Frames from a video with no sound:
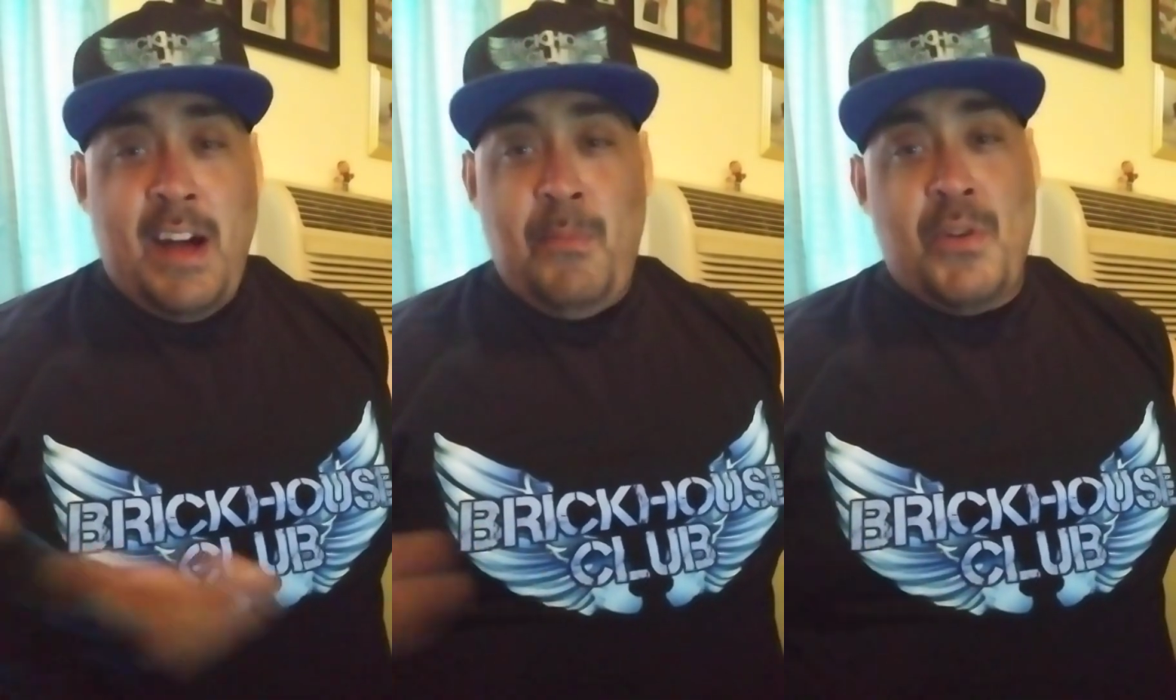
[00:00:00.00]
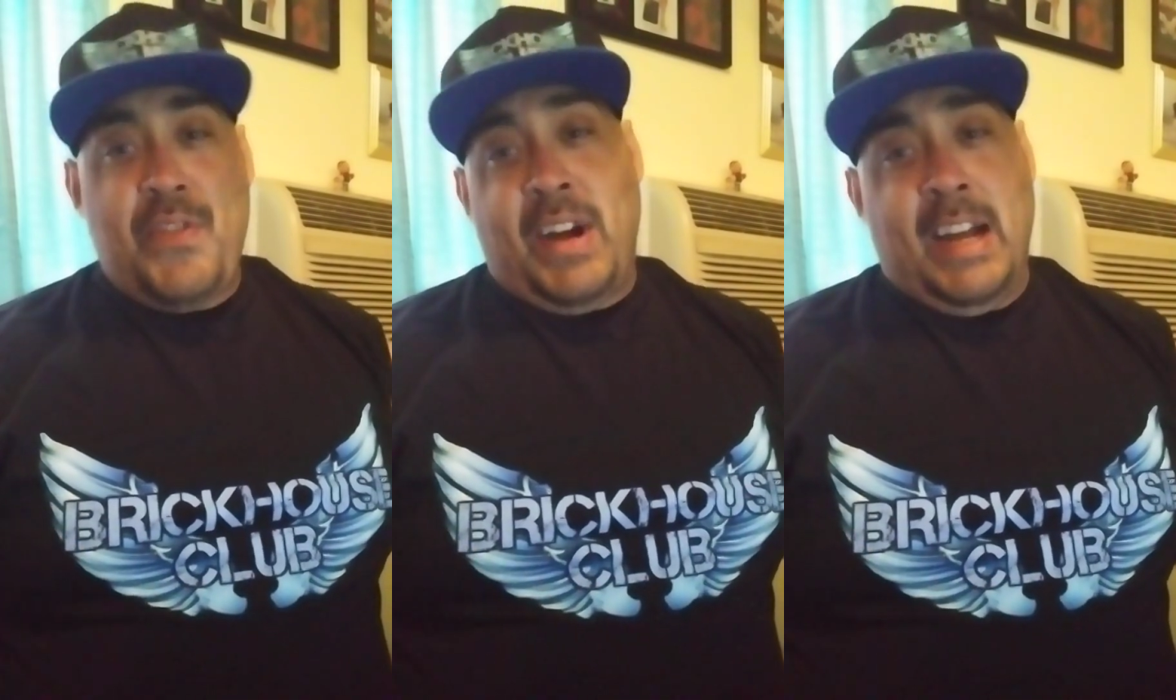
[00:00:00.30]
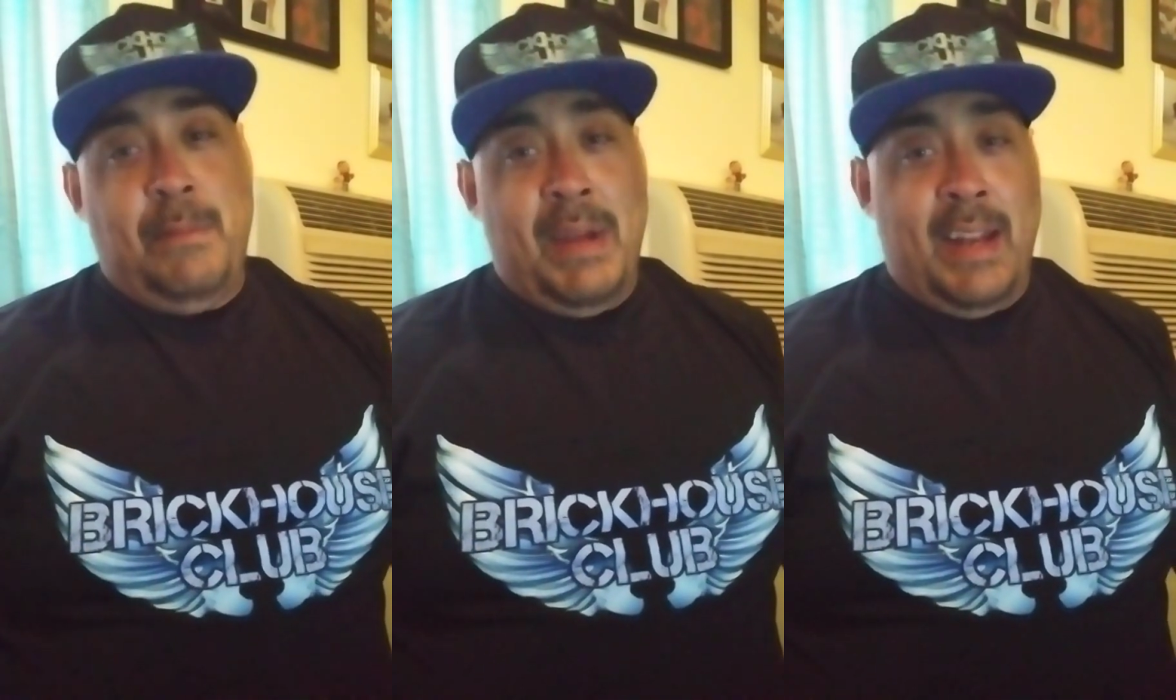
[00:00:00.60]
I'm more of the
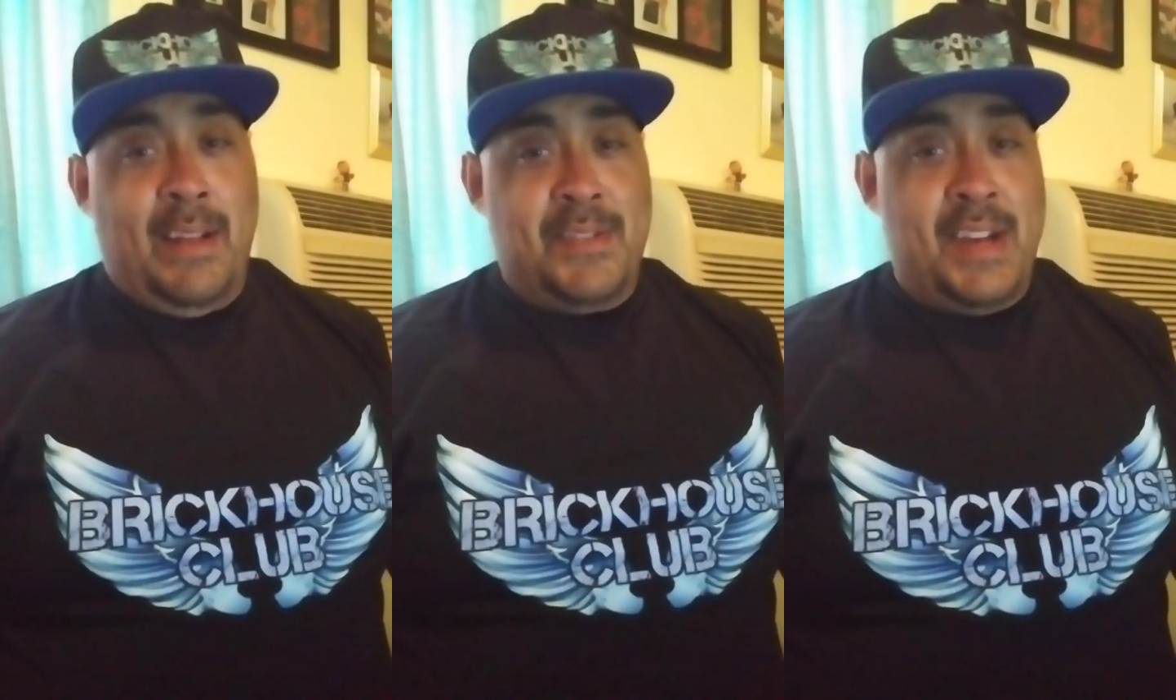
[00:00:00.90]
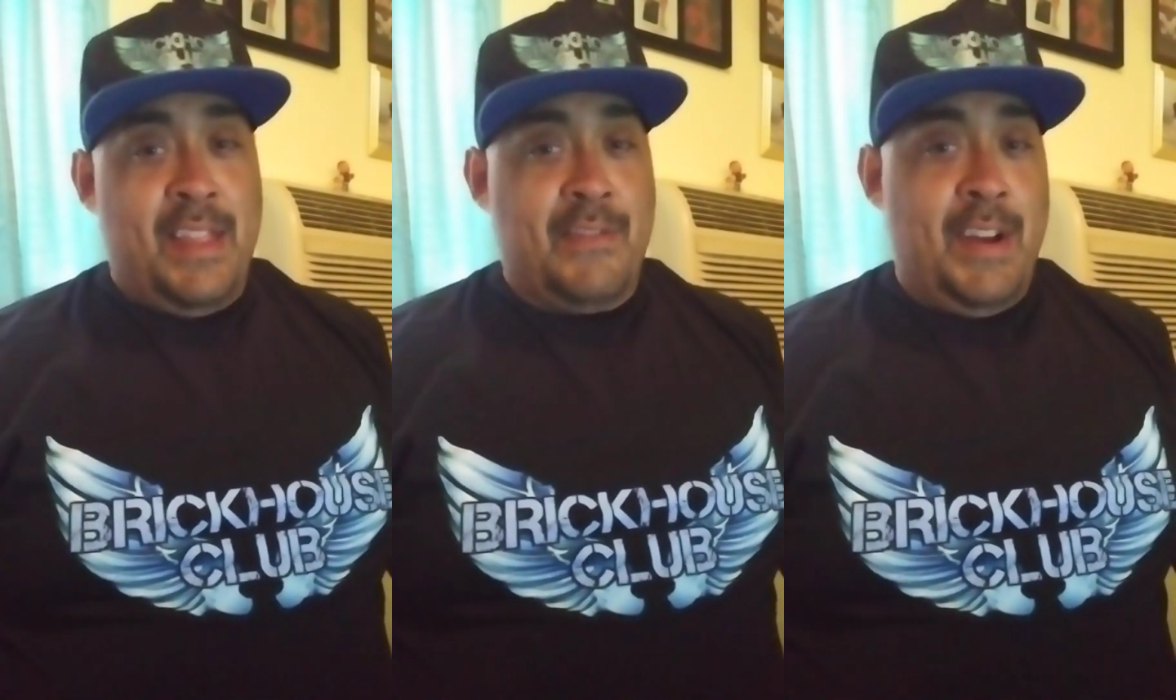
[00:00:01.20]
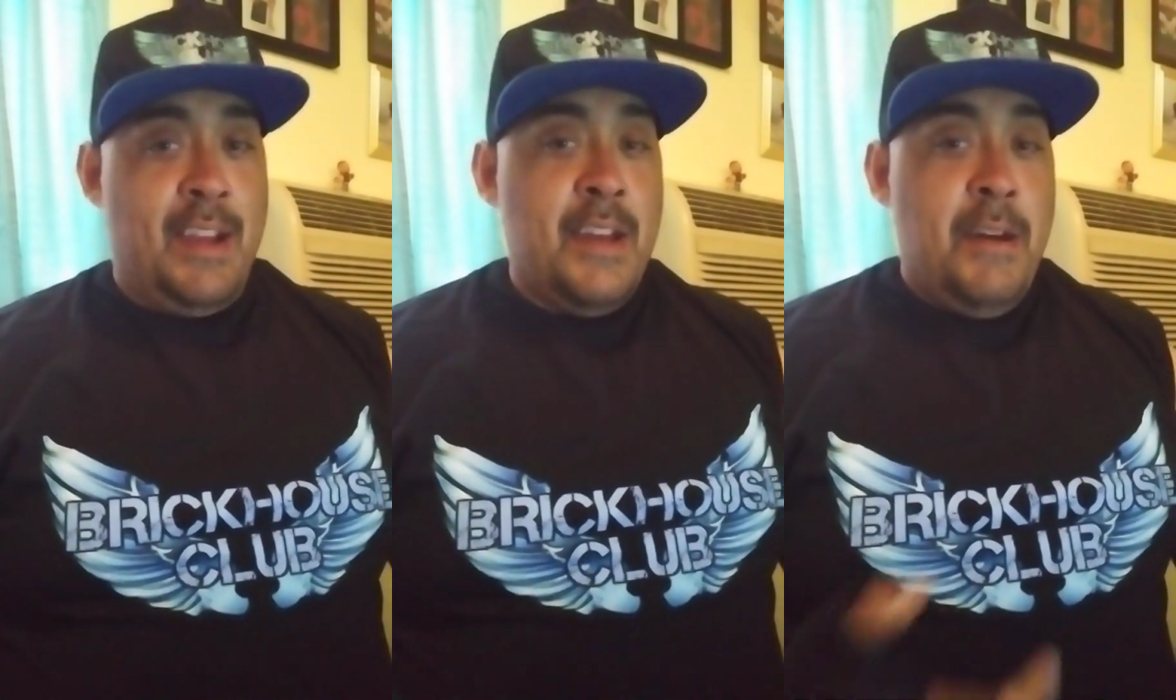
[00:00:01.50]
hype man outside of the
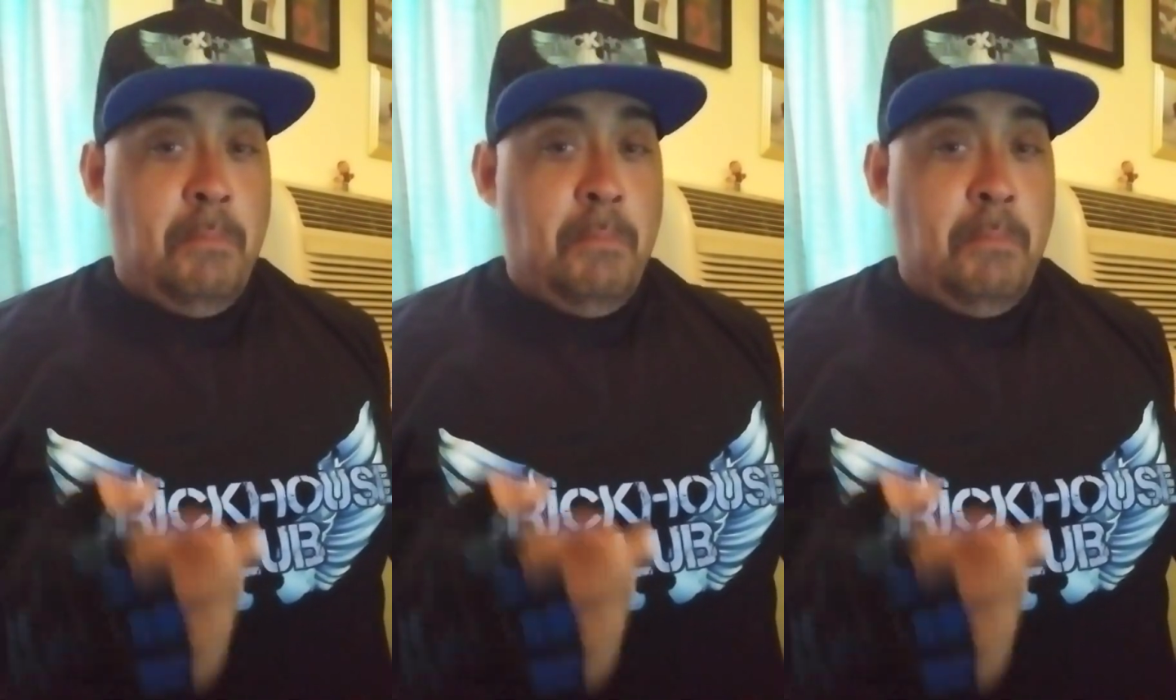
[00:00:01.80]
ring.